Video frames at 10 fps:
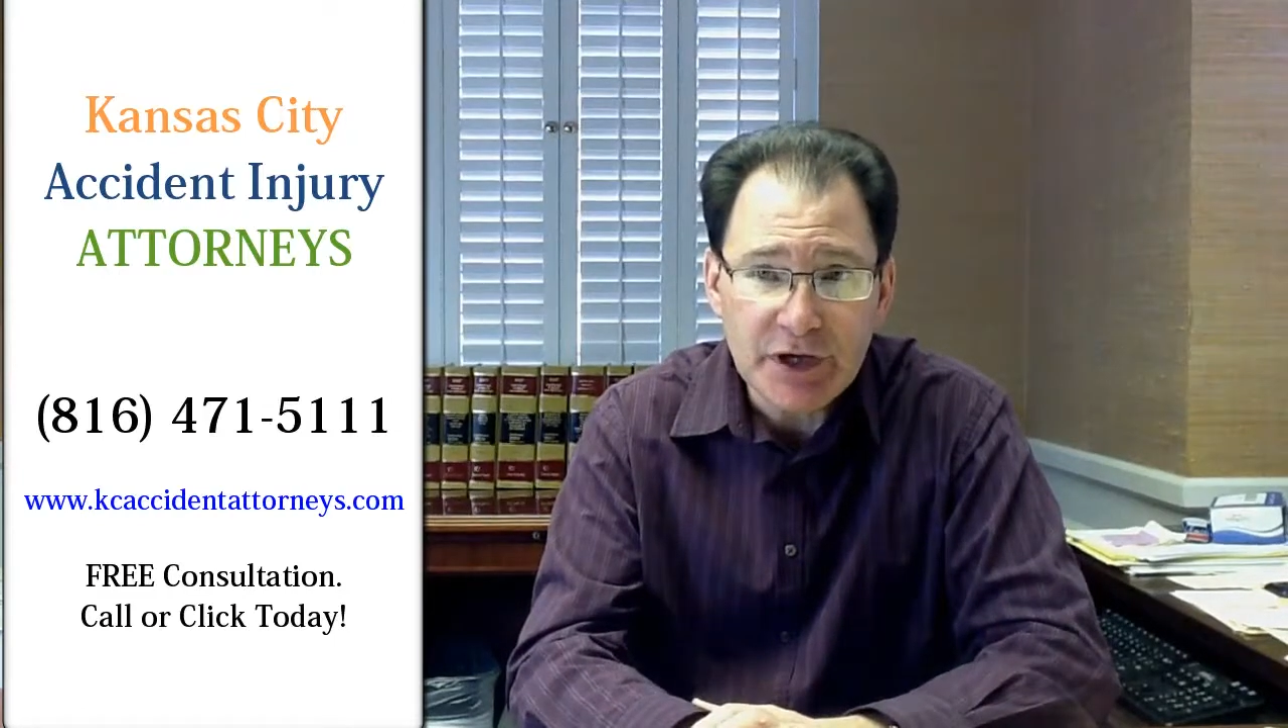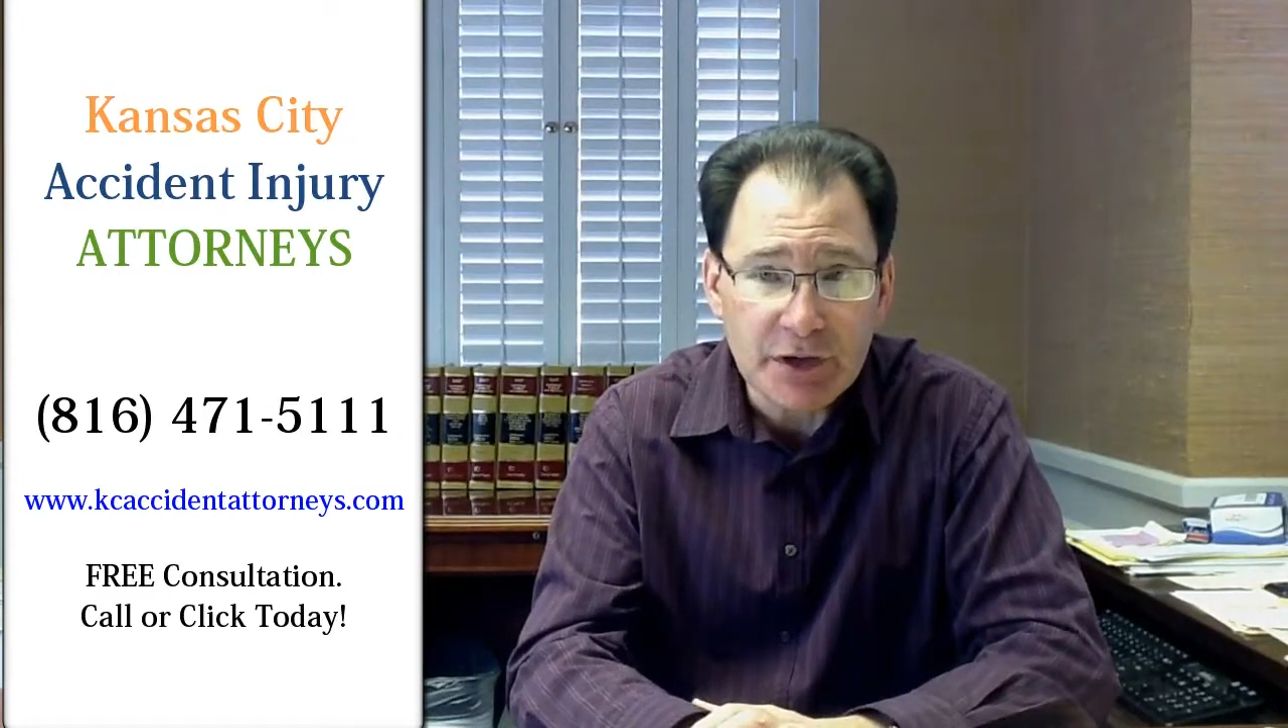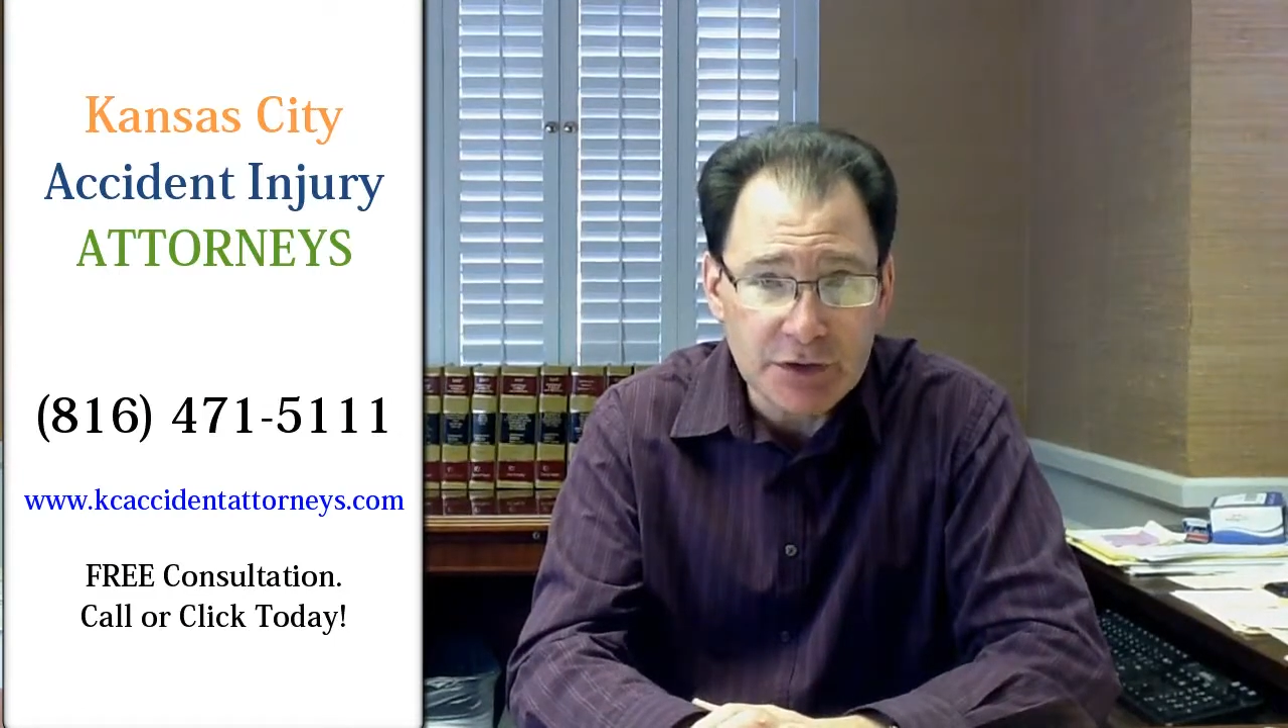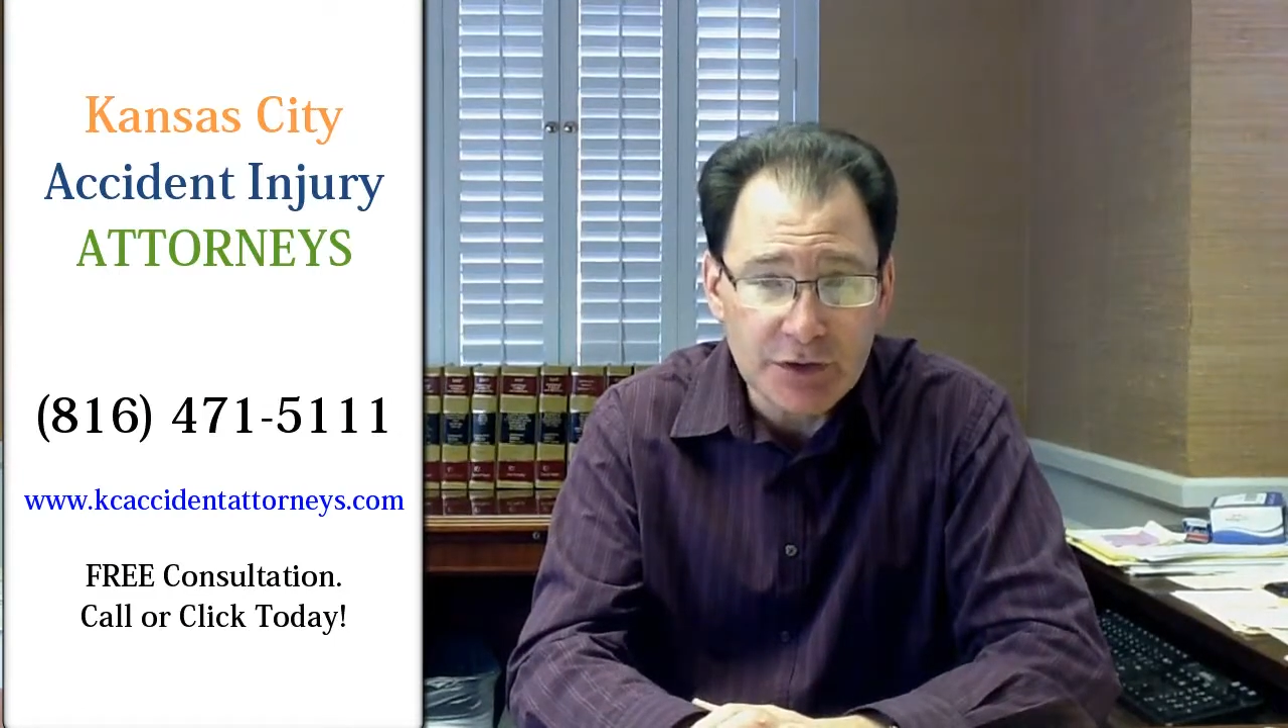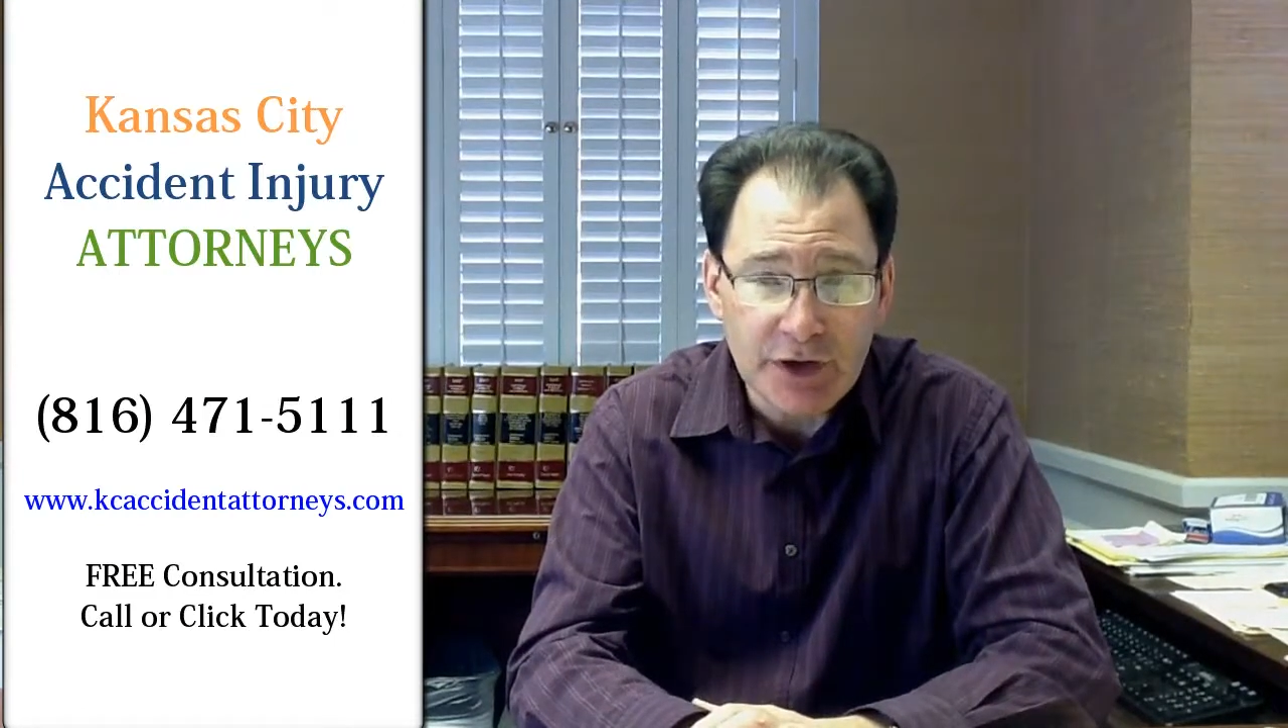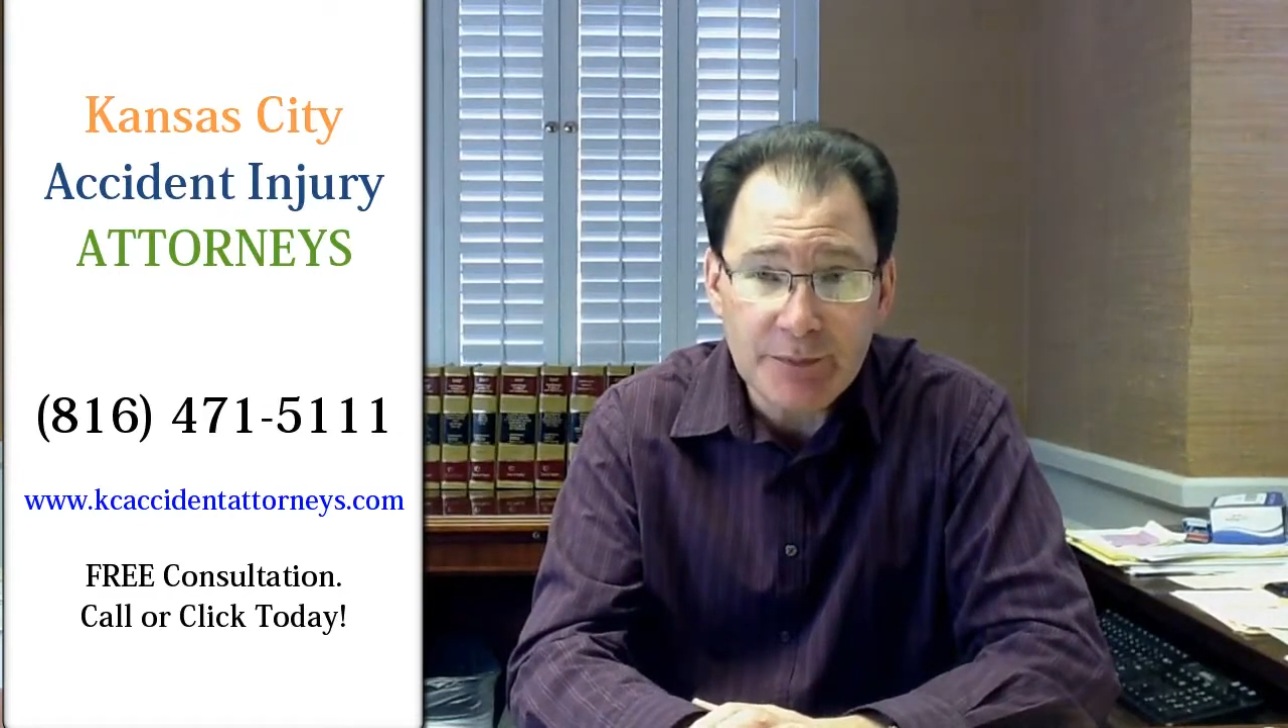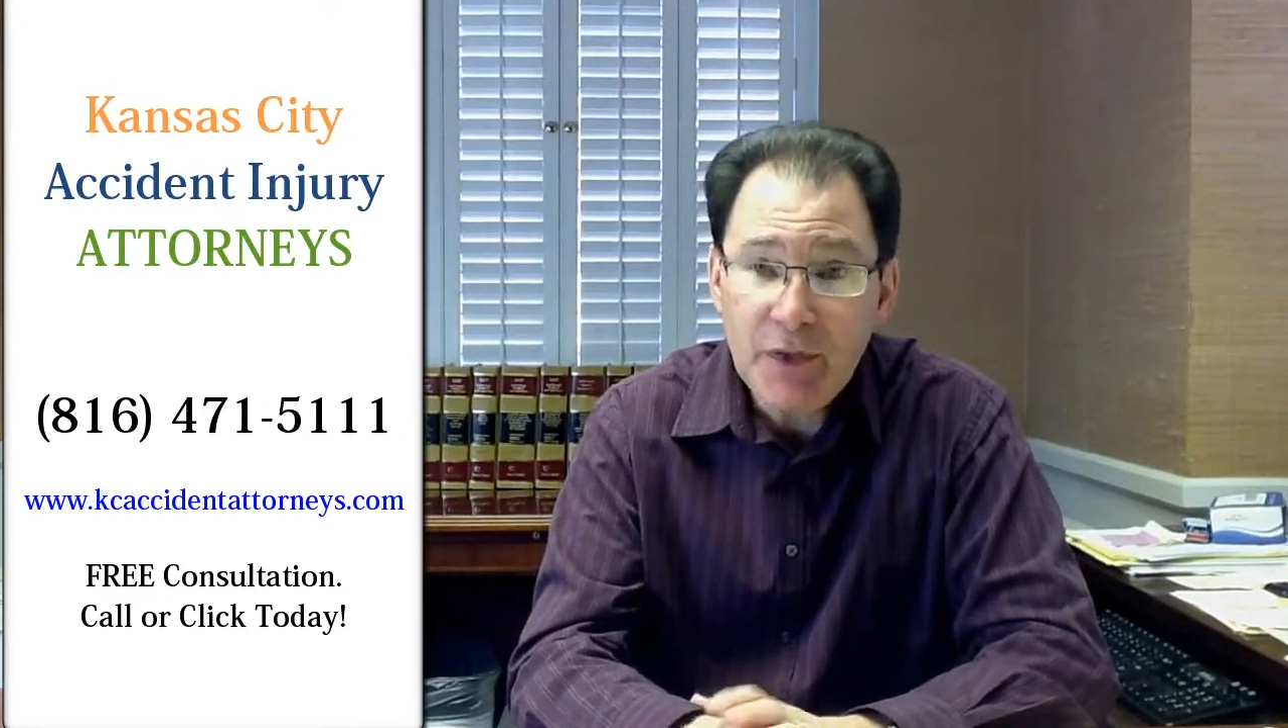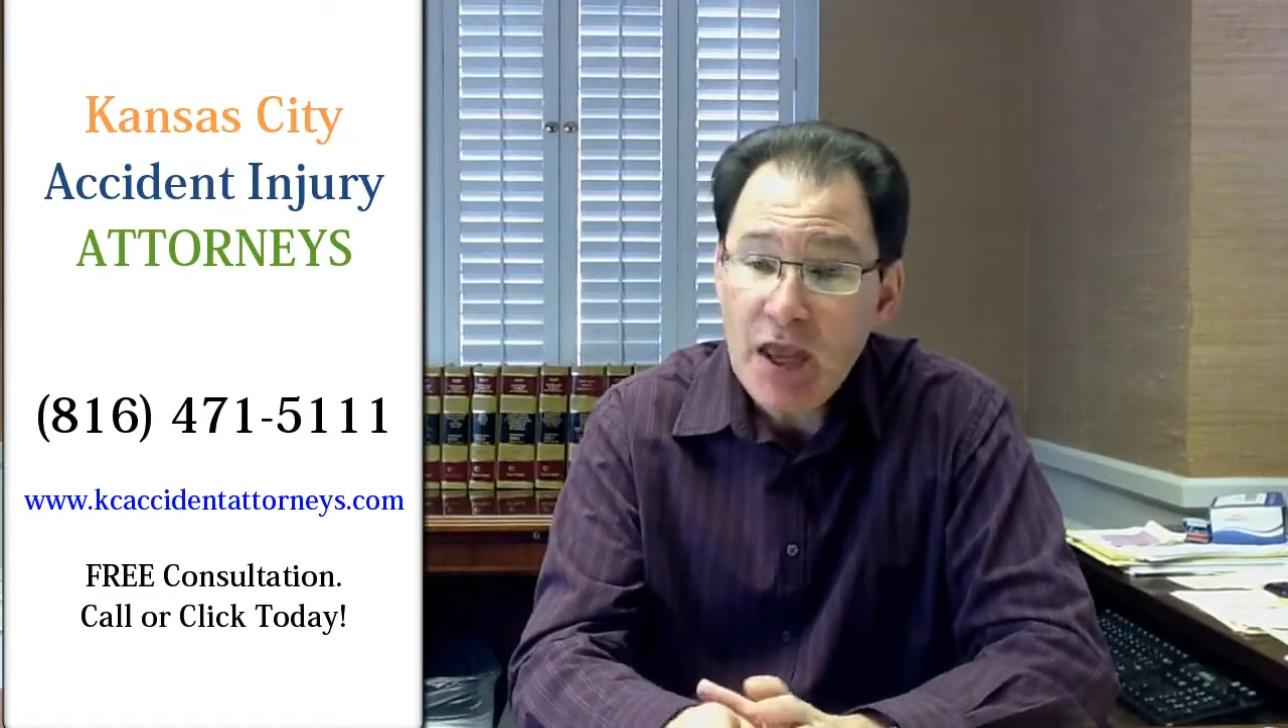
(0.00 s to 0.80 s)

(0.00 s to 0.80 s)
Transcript: including